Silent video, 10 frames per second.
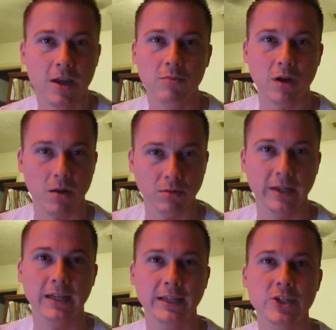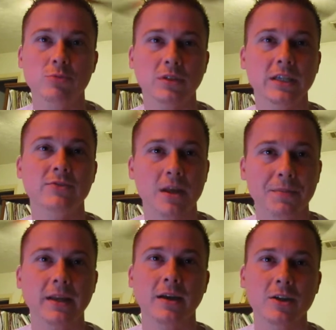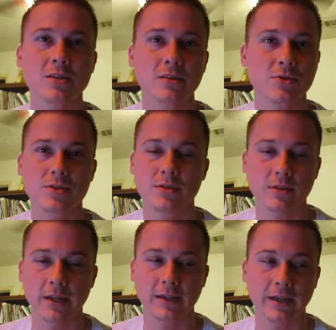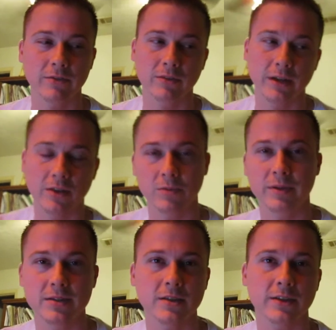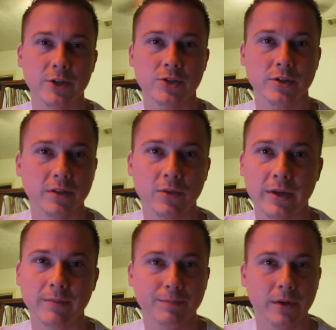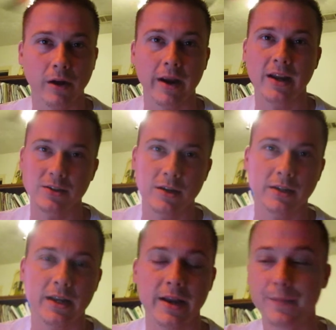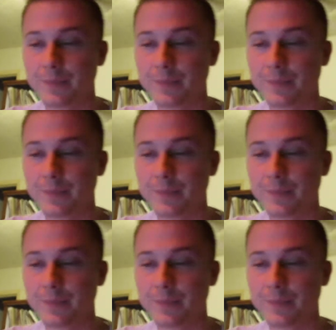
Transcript: Probably to lead you to believe something else, which is like every other piece of literature that we put our hands on today.